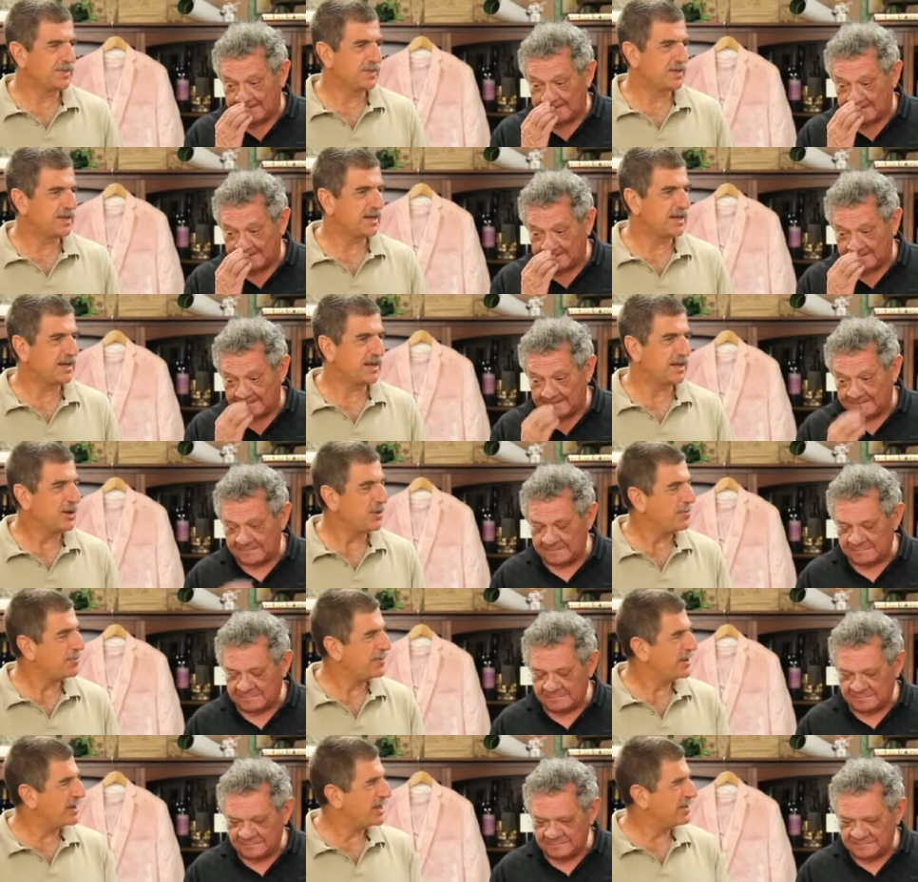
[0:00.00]
Speaker 1: And I
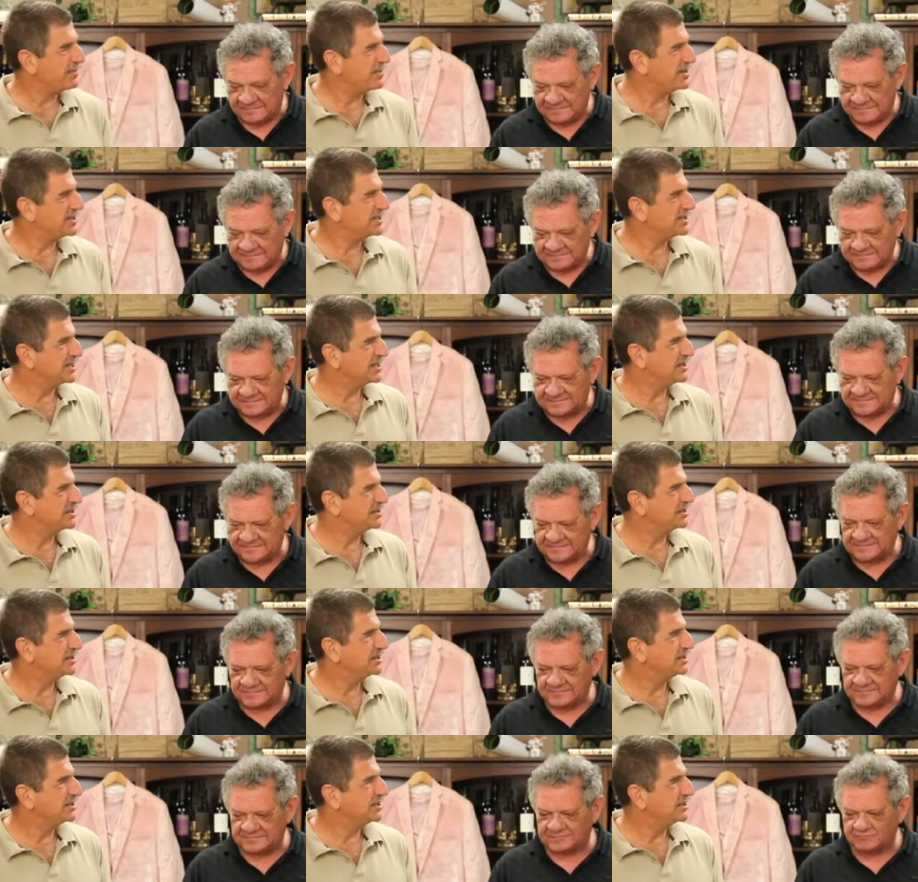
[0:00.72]
open it up and it
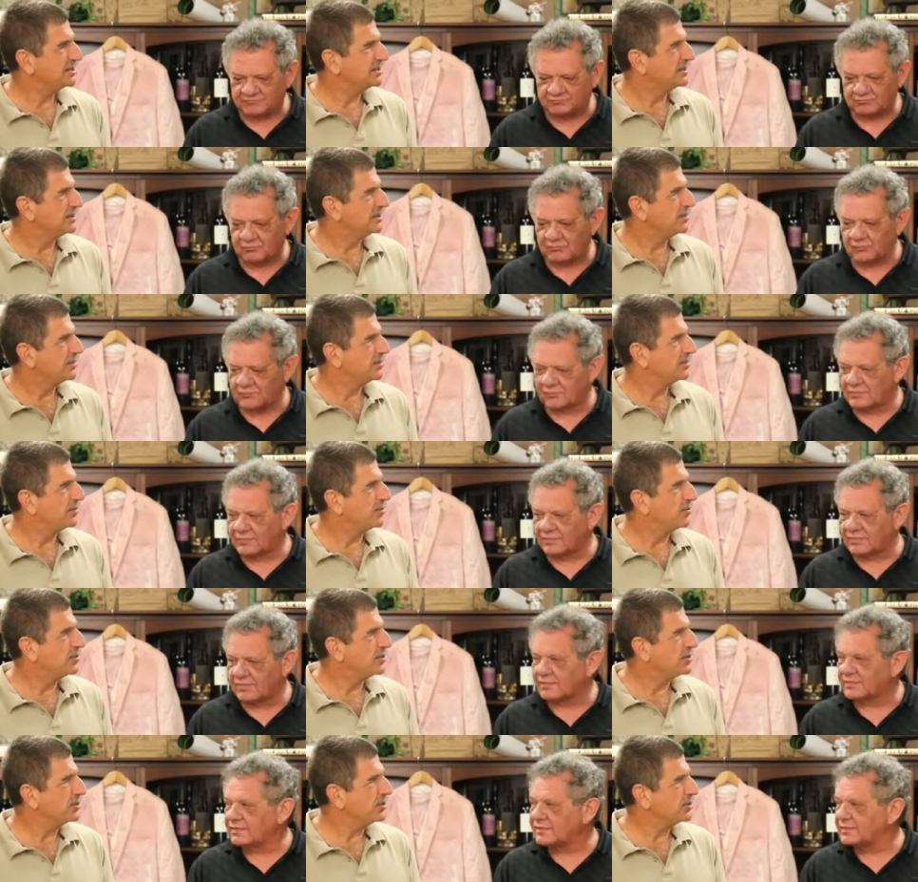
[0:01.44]
says,
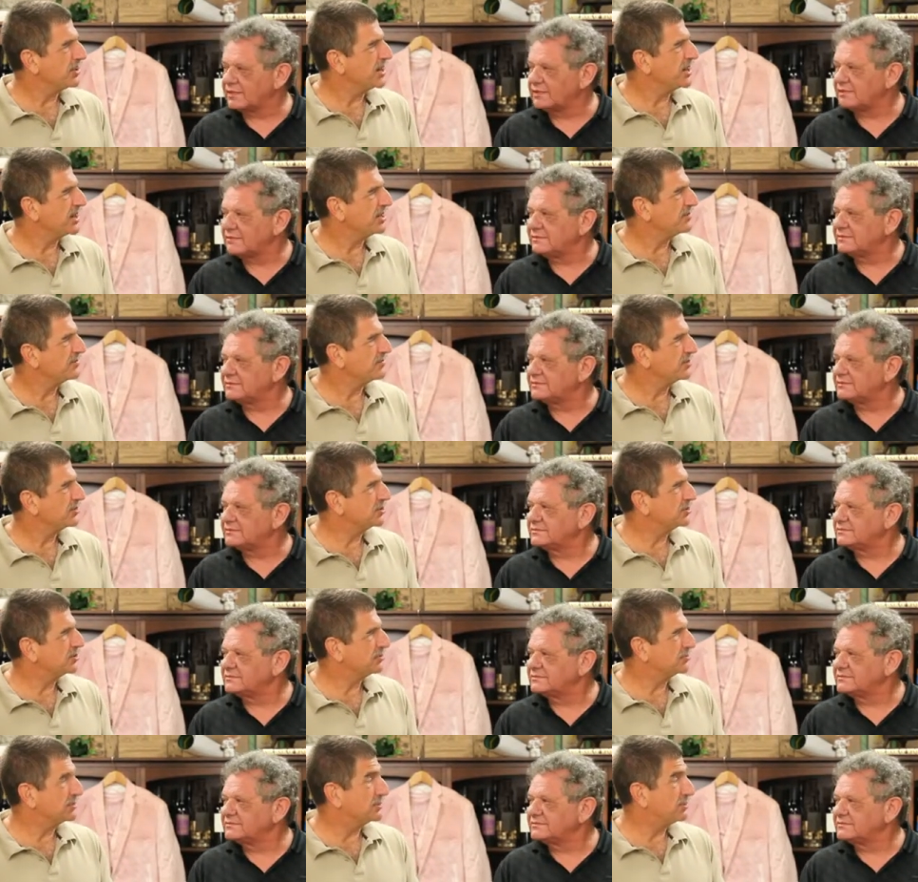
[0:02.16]
for your
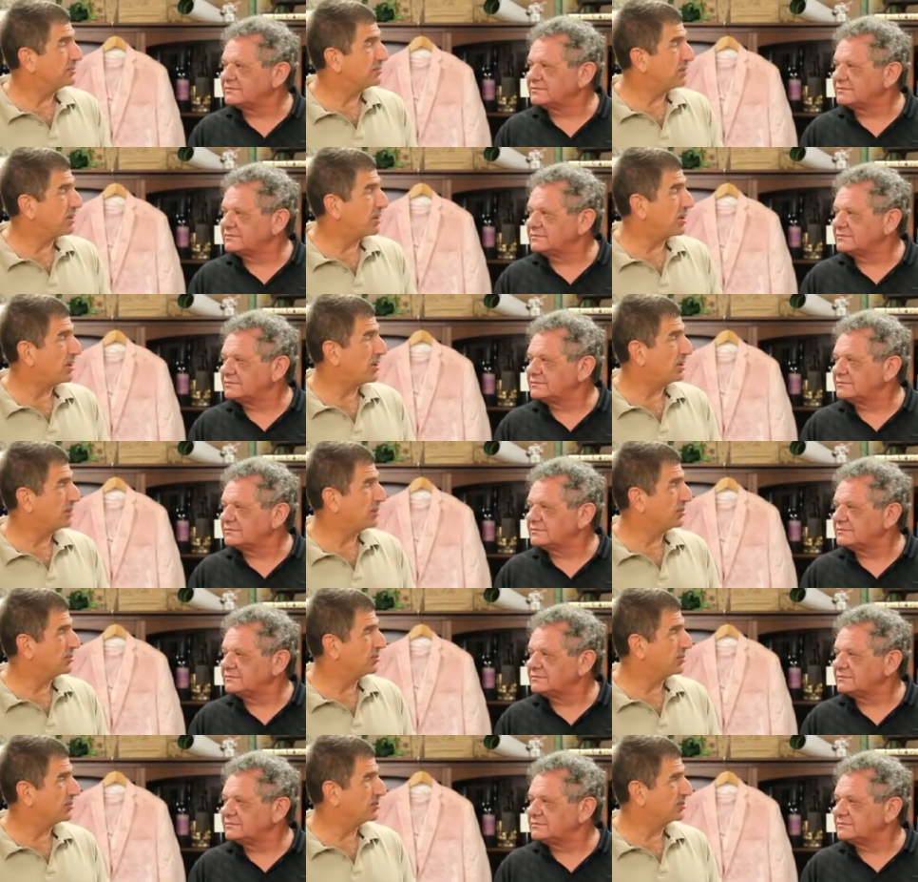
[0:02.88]
anniversary, Paul
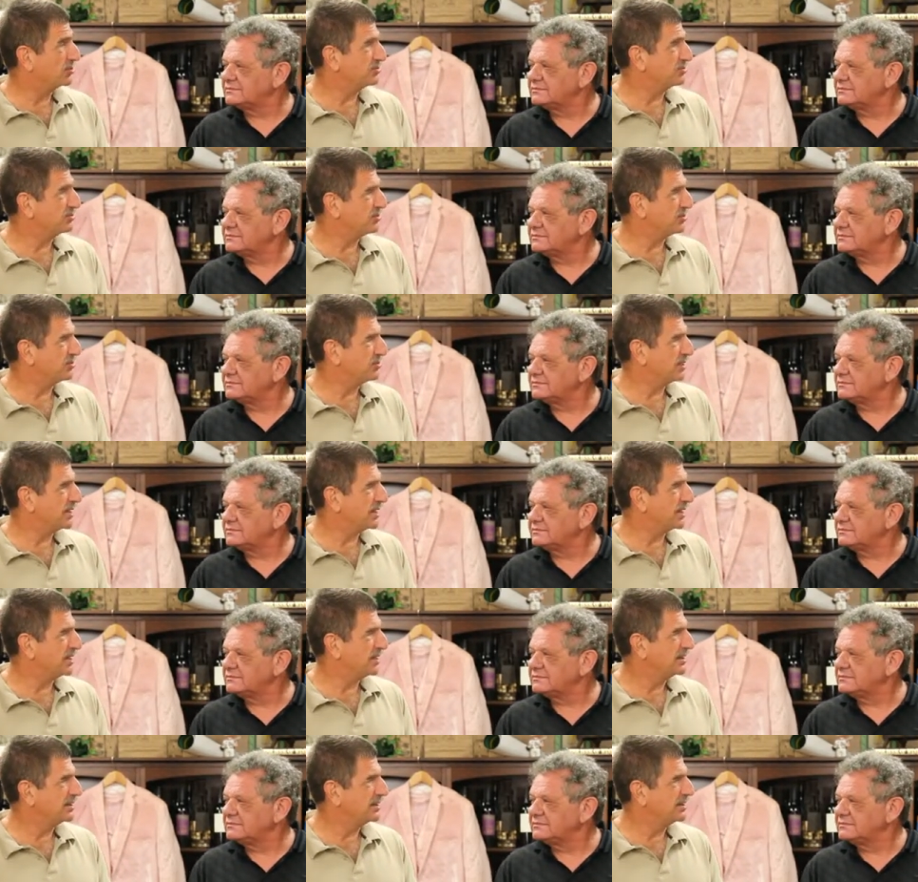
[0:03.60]
and Rose
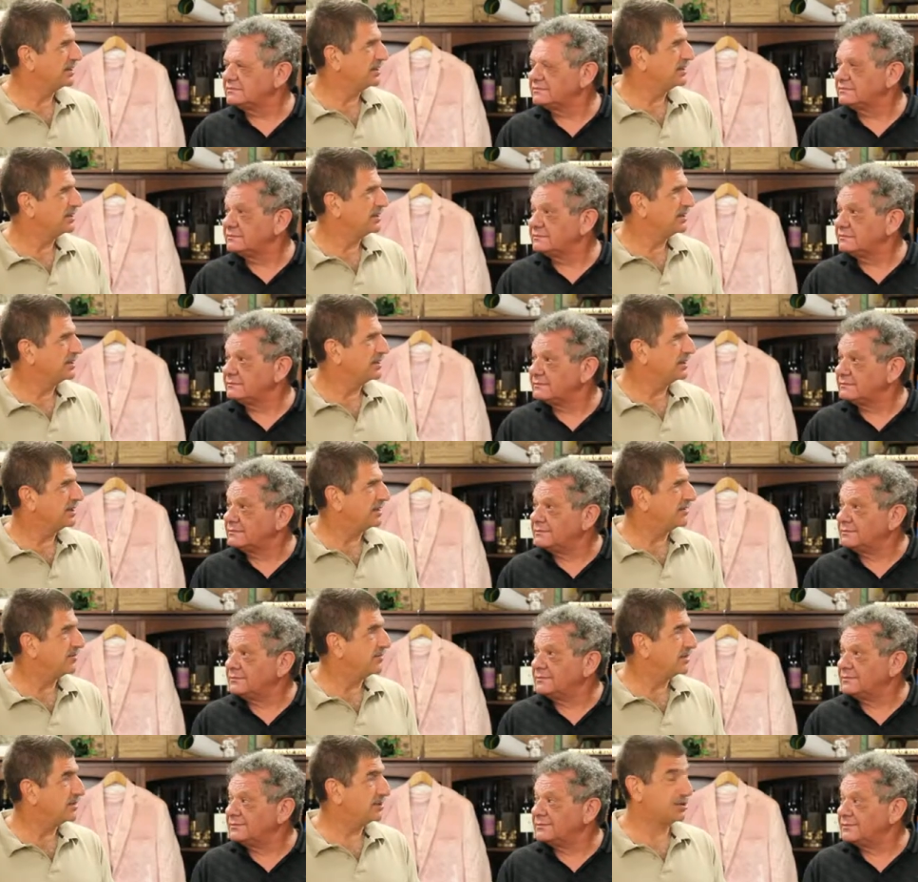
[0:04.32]
Marie,
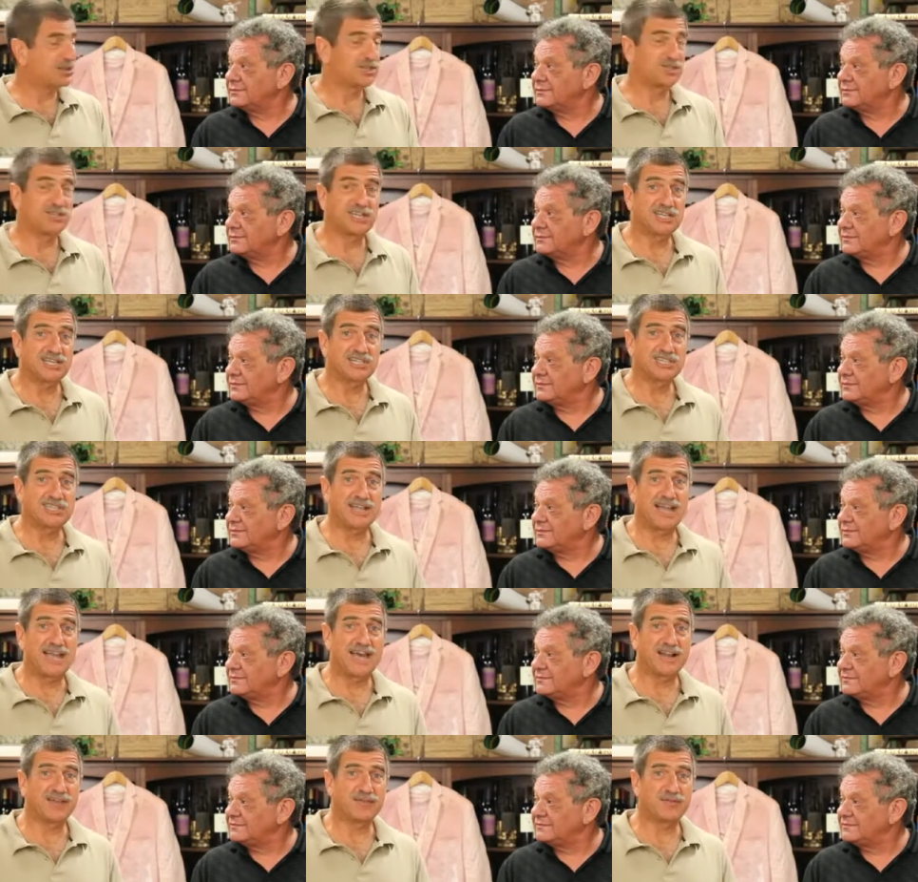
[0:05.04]
for your sixth
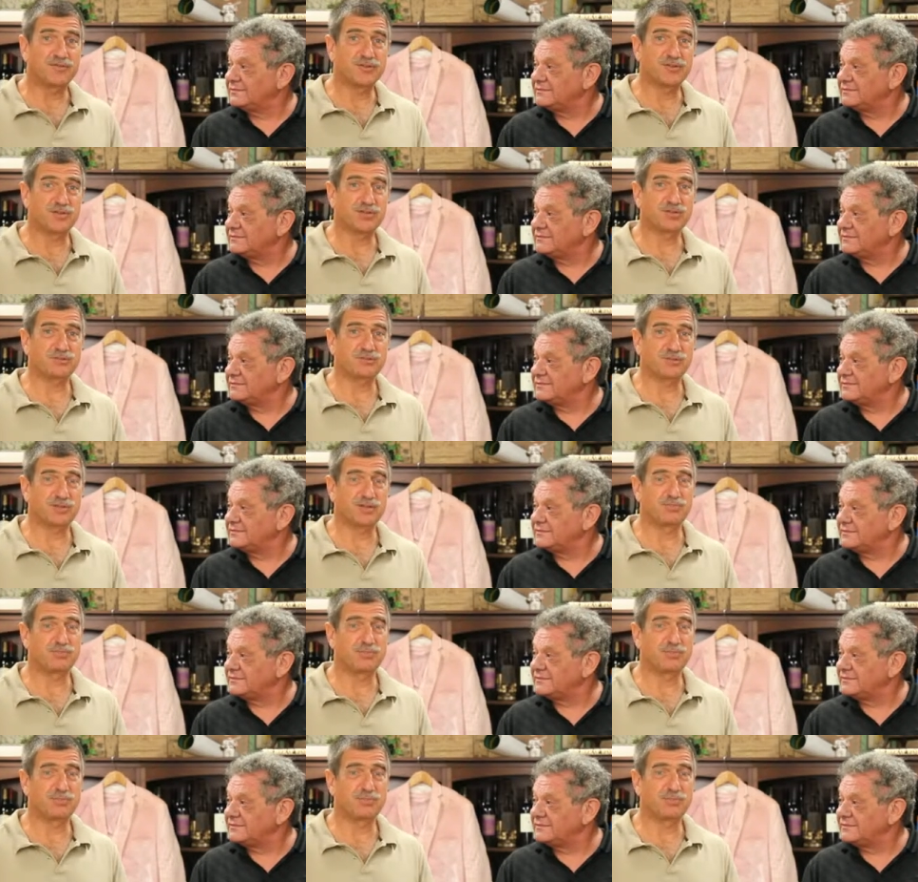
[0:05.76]
anniversary,